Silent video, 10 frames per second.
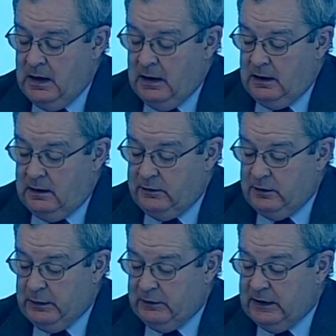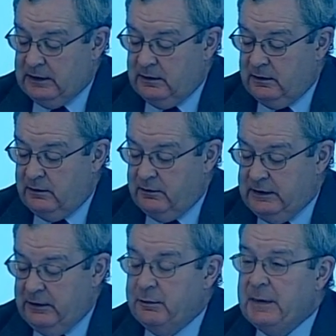It should be said that there are
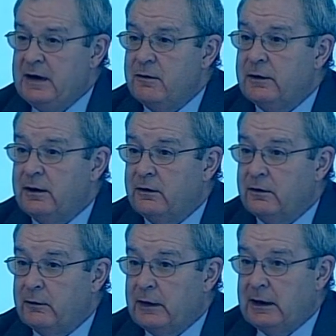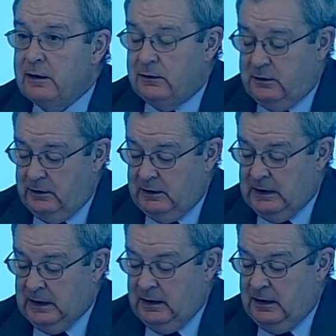disbenefits of that to the
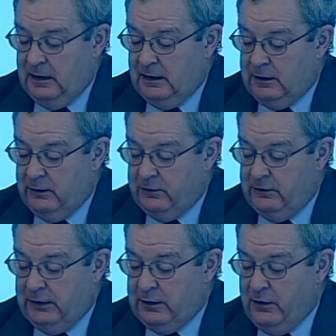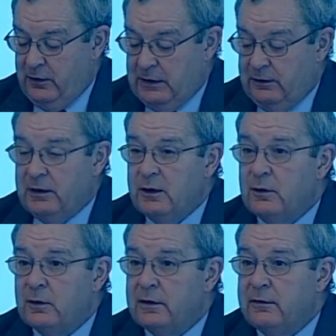country's economy as a
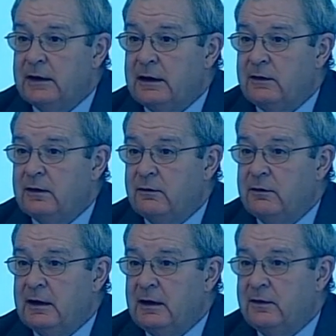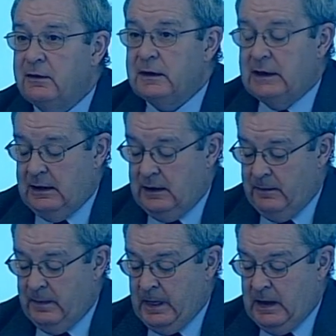whole. If that
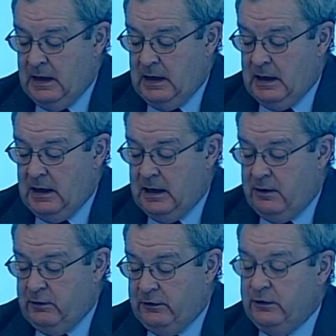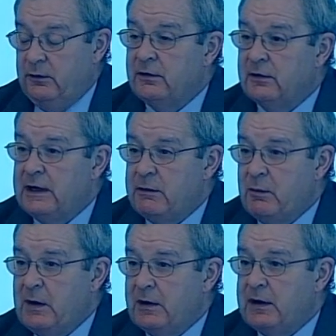reduces labor
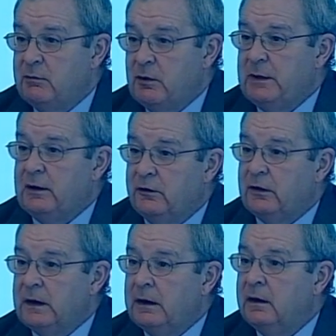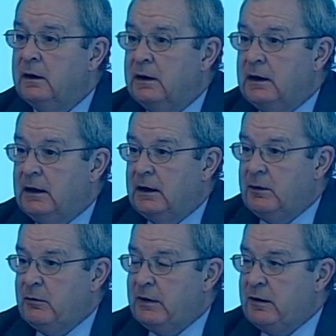market mobility,
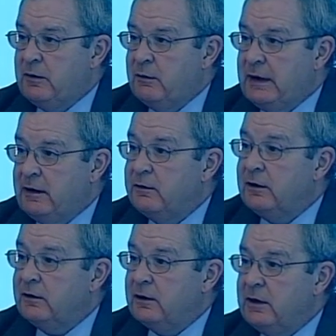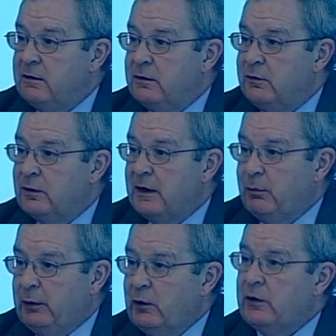it might be a benefit to the individual
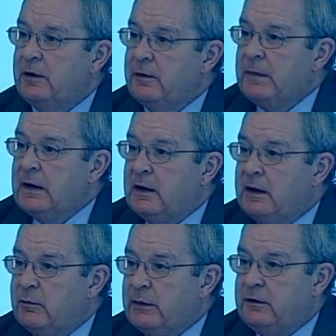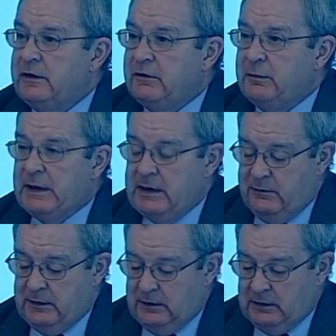employer, but a
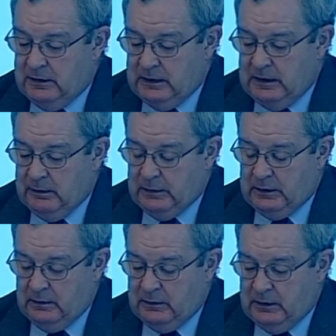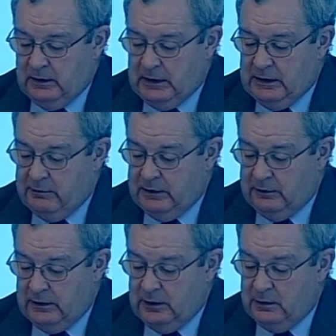disbenefit to the country as a
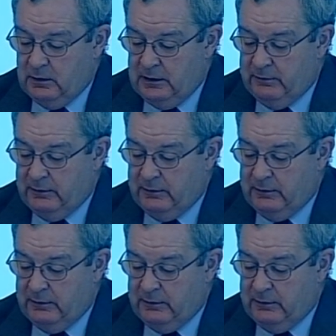whole if